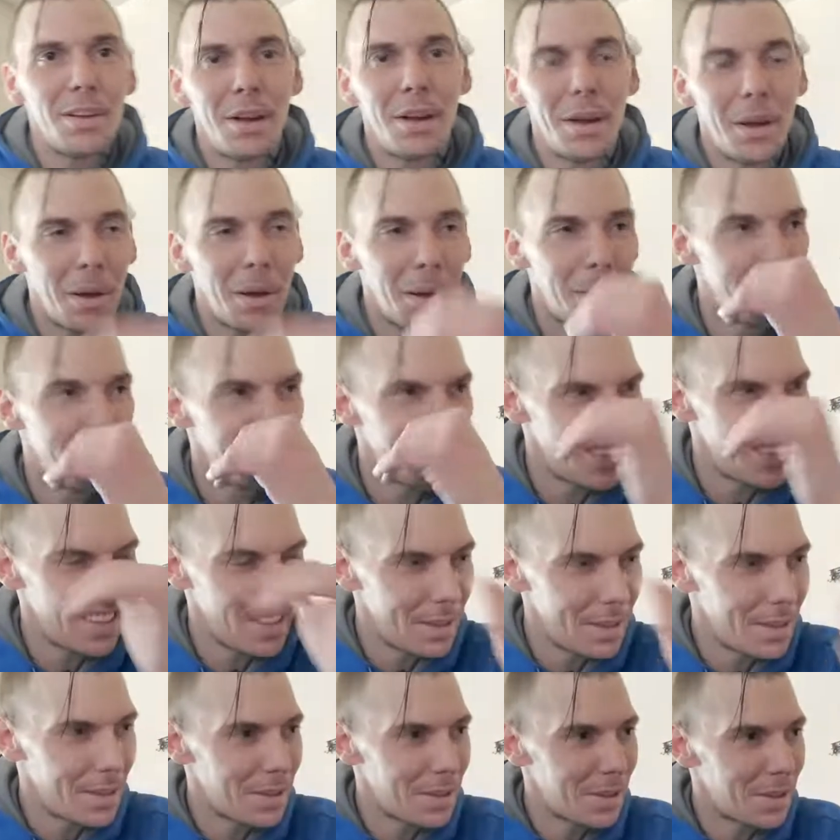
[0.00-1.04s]
um
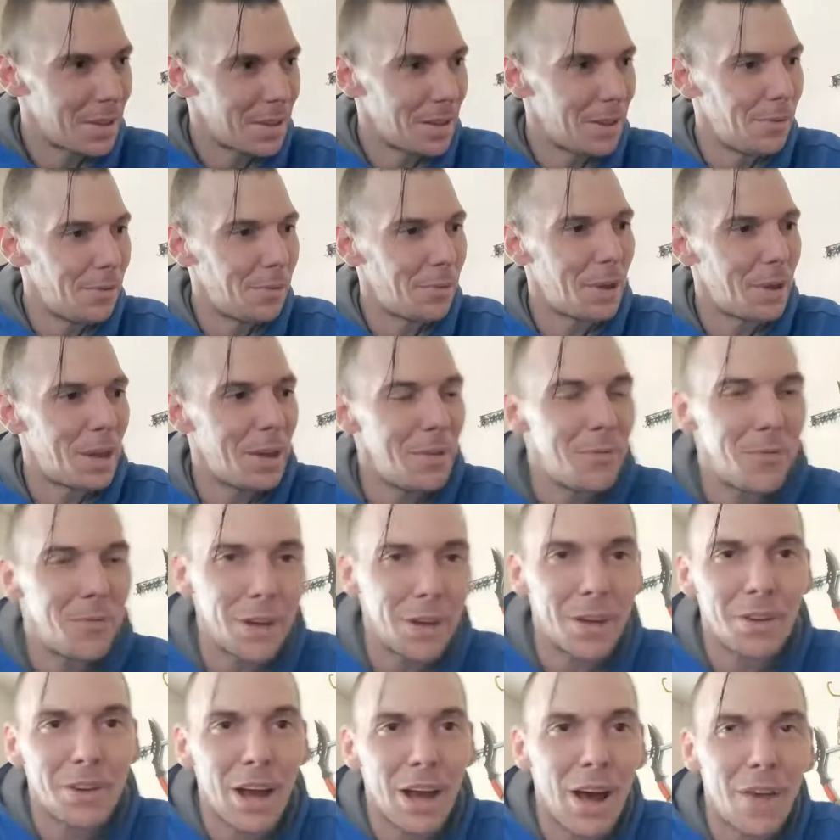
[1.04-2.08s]
he
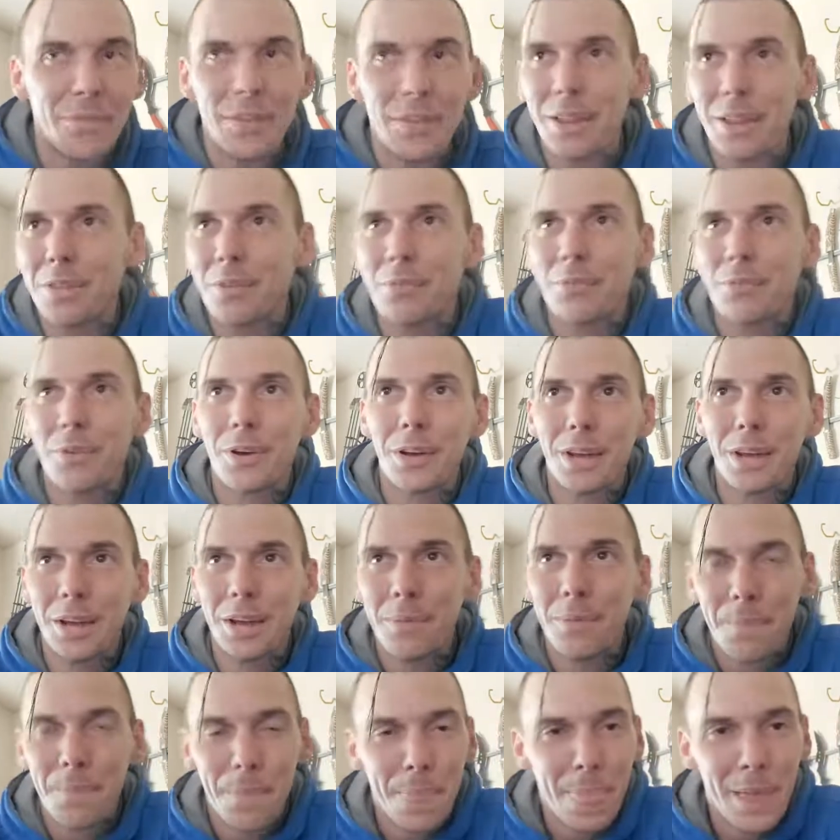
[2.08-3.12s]
figured out that the
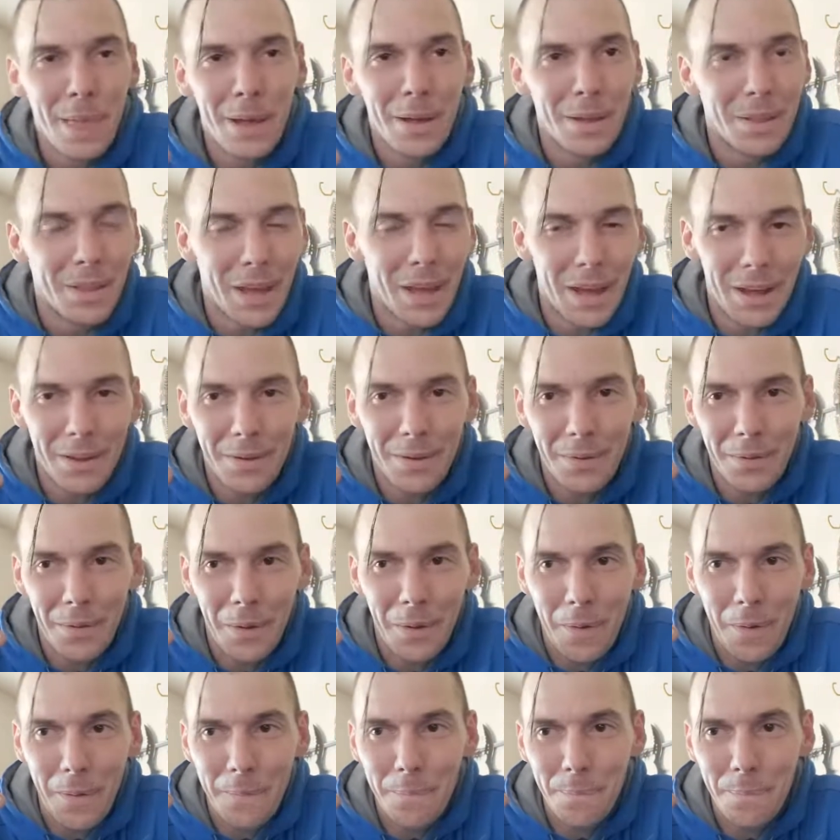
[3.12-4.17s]
fucking that
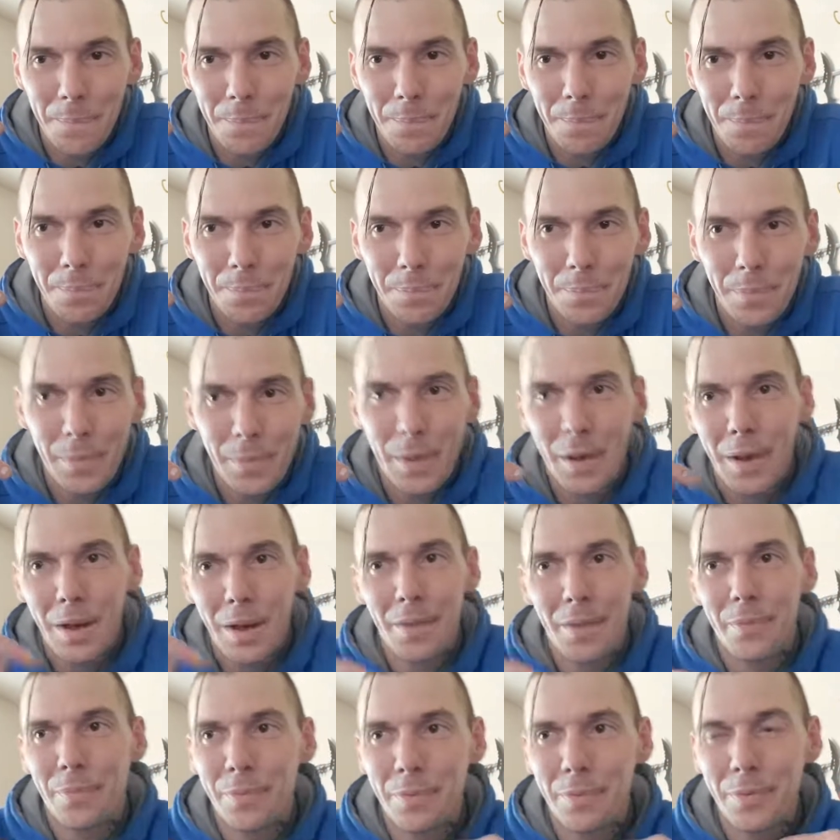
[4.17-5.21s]

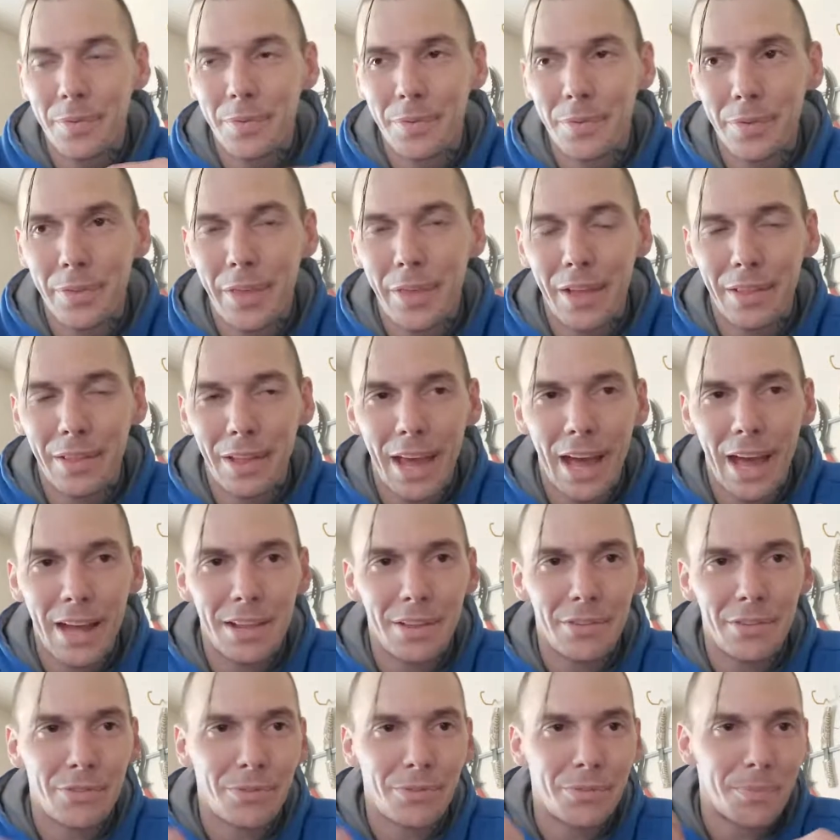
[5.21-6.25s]
uh that they had
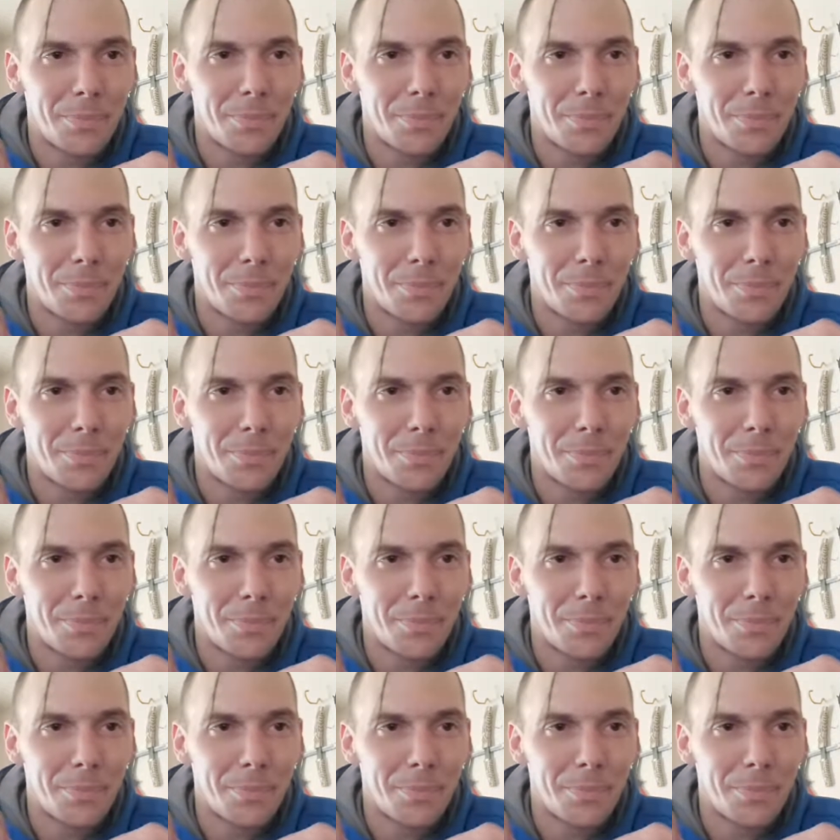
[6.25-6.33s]
these